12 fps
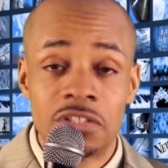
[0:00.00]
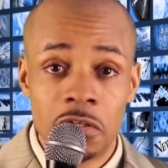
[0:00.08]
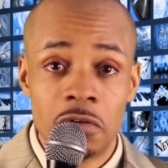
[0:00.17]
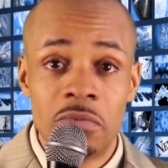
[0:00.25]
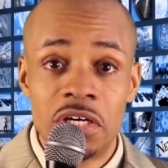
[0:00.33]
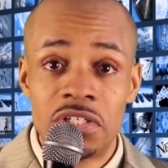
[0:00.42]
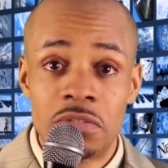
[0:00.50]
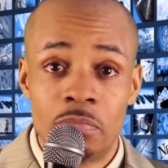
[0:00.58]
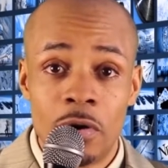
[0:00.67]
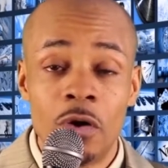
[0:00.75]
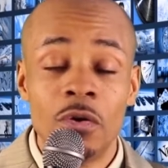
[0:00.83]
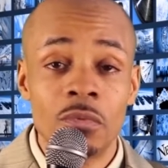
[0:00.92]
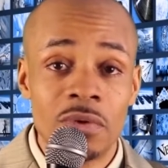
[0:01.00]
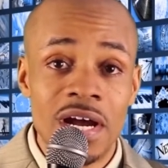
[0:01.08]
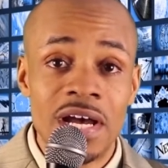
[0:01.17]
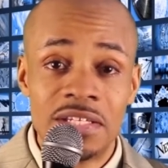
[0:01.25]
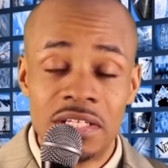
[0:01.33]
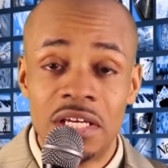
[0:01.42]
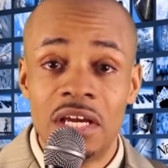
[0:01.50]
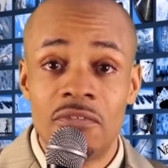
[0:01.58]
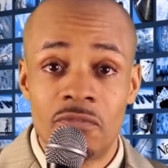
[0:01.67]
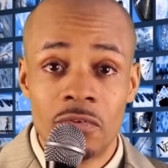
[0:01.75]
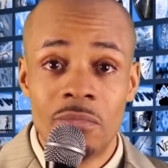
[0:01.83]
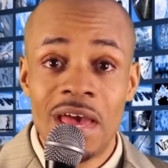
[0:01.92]
so much polarizing
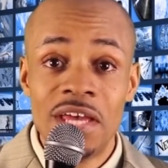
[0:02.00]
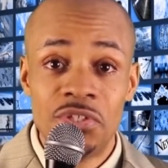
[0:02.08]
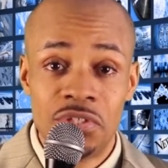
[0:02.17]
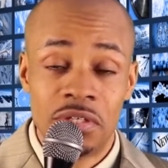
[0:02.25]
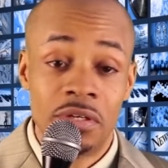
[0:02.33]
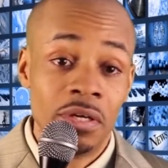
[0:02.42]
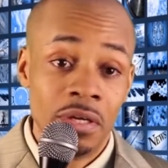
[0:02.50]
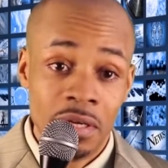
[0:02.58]
information.